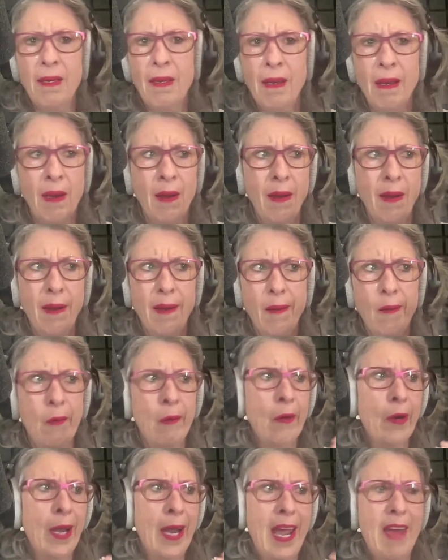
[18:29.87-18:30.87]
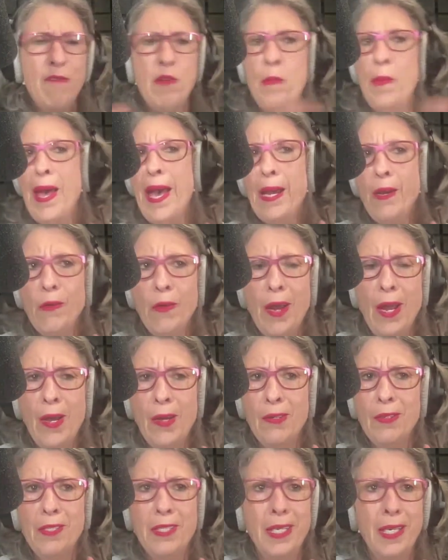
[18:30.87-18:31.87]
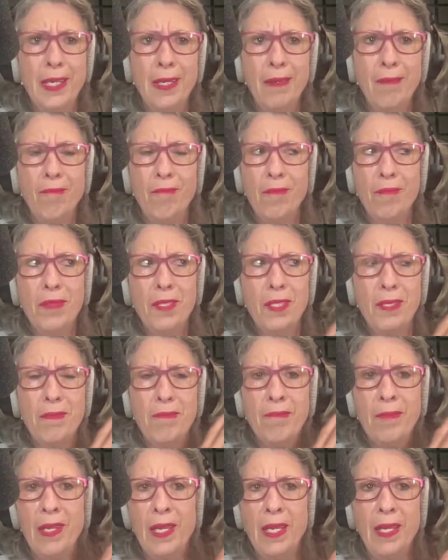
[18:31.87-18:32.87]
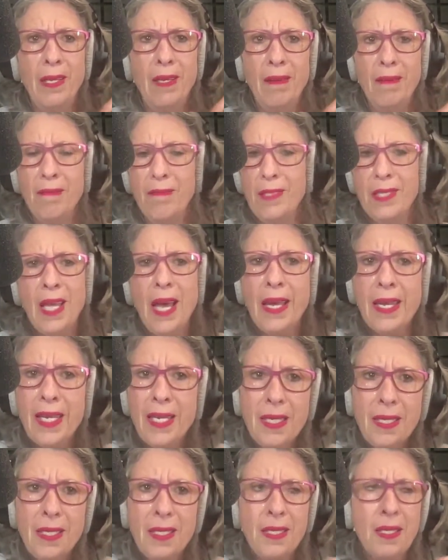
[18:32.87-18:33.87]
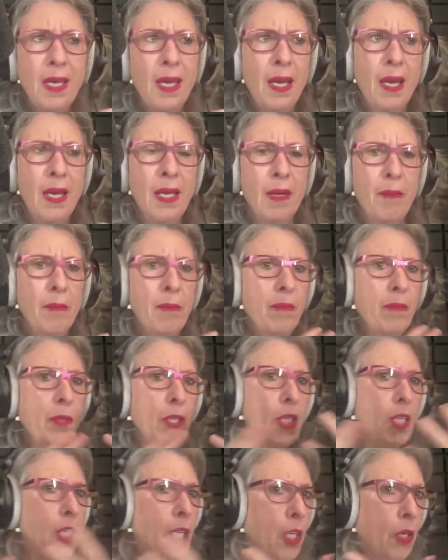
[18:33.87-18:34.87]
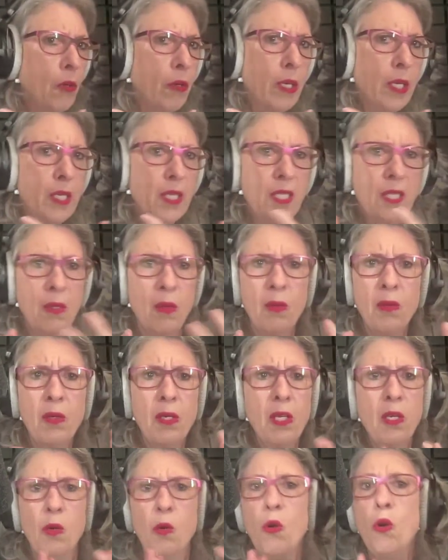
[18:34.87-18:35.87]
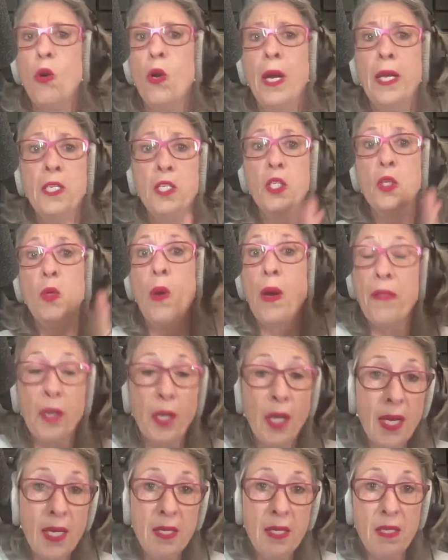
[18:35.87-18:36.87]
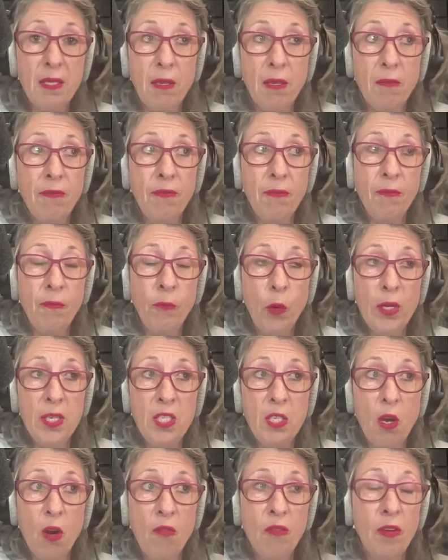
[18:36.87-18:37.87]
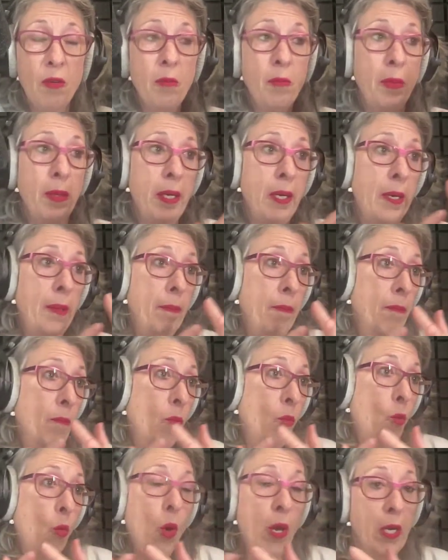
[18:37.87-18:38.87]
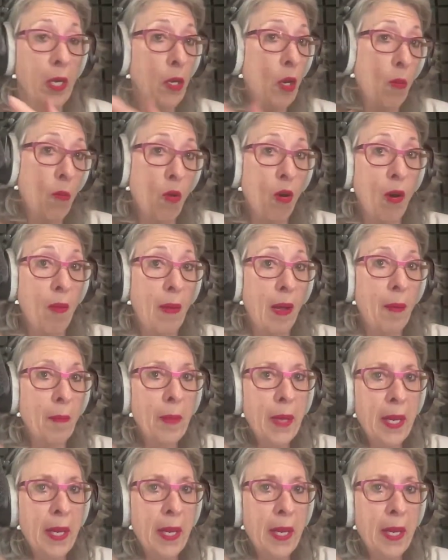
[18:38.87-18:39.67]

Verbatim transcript: uh, or I have a background in in science and I'm curious, you know, or I do other kinds of voiceover but I want to know more about